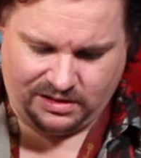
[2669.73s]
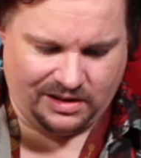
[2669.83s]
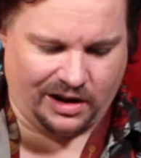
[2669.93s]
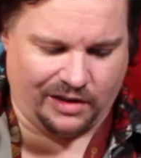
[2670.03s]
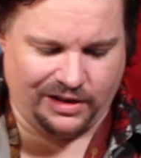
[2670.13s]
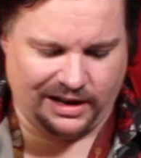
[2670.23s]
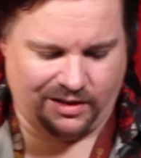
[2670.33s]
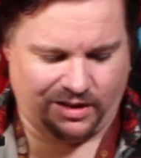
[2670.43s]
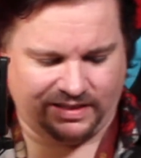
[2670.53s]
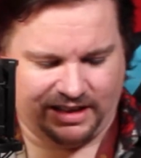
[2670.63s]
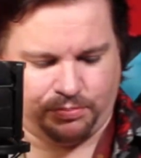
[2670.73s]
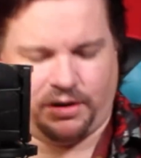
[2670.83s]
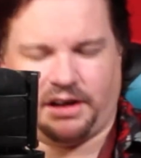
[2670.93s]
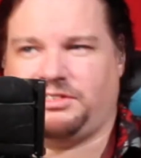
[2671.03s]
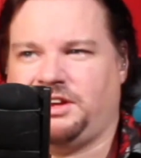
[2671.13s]
I really like these
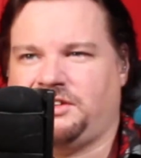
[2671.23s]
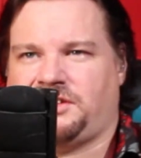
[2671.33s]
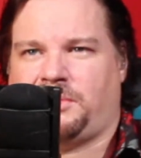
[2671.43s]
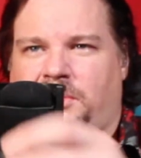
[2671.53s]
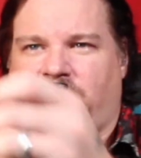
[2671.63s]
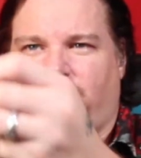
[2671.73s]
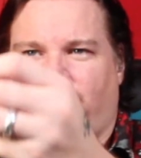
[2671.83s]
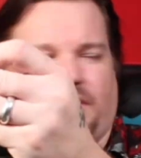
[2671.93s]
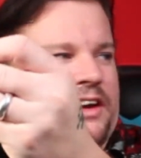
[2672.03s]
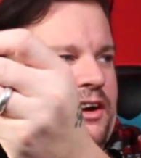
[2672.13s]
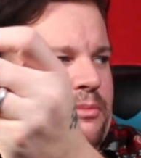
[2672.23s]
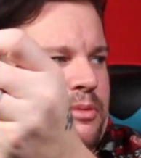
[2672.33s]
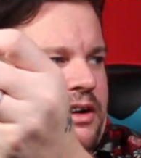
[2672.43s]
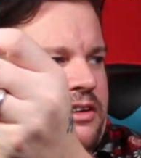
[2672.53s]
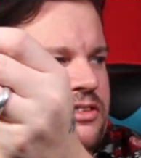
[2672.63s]
bricks. These are some of my favourite Lego
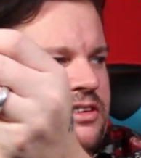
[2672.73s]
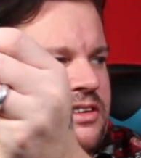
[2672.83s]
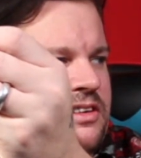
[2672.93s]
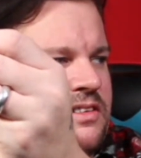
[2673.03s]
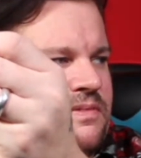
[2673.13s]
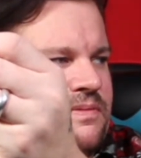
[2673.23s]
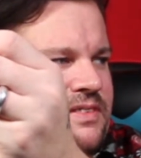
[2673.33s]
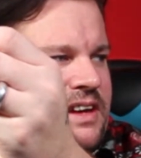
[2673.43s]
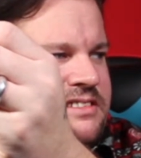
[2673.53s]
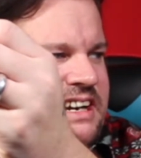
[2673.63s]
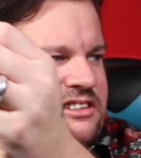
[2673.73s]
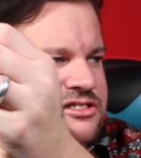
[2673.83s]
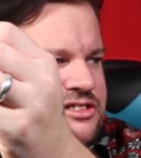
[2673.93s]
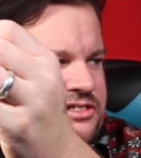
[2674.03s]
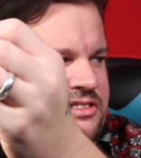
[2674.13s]
bricks. They're
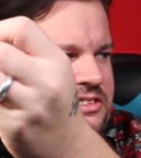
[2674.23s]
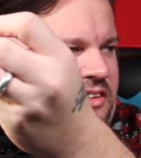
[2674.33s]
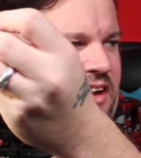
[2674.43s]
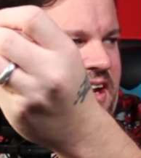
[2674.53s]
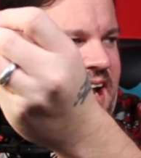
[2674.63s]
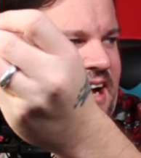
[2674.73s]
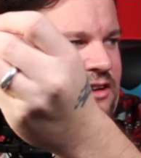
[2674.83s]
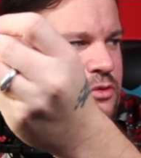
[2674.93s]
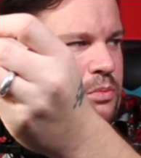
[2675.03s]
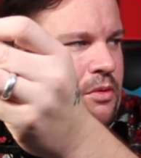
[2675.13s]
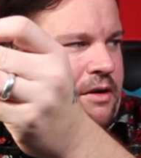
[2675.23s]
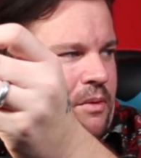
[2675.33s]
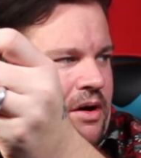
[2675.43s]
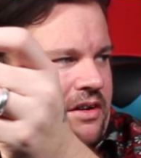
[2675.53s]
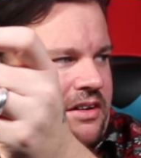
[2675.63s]
textured like actual brickwork.